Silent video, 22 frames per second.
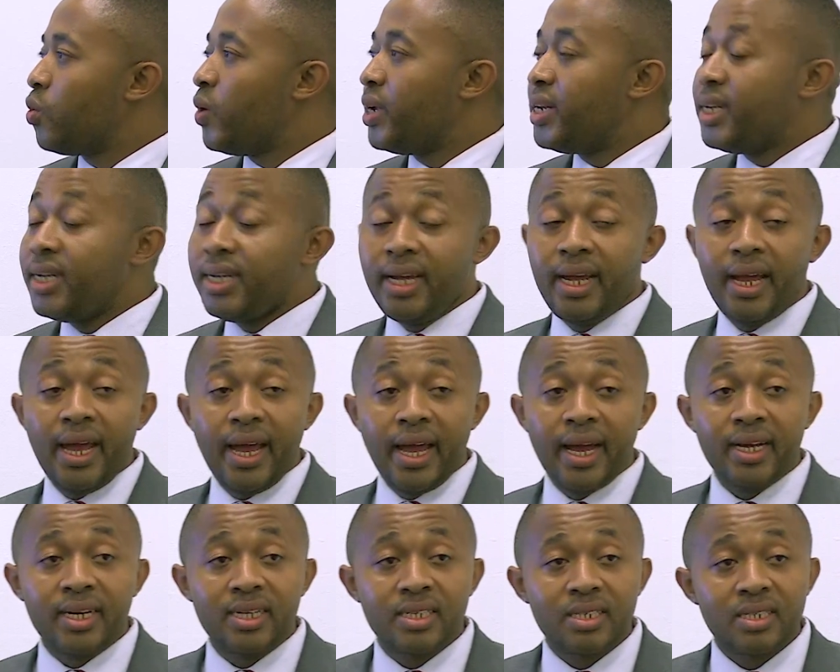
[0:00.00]

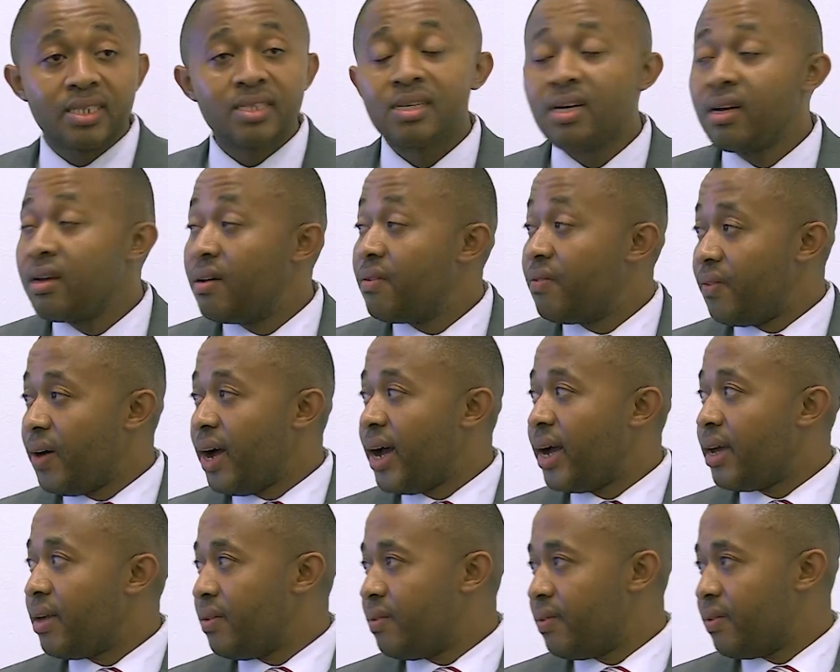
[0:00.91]

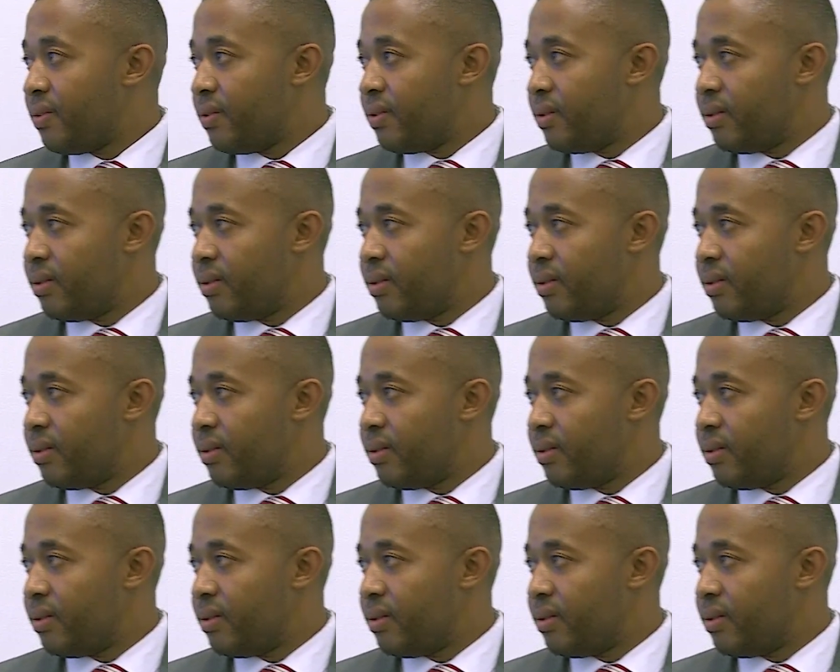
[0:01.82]
20X5.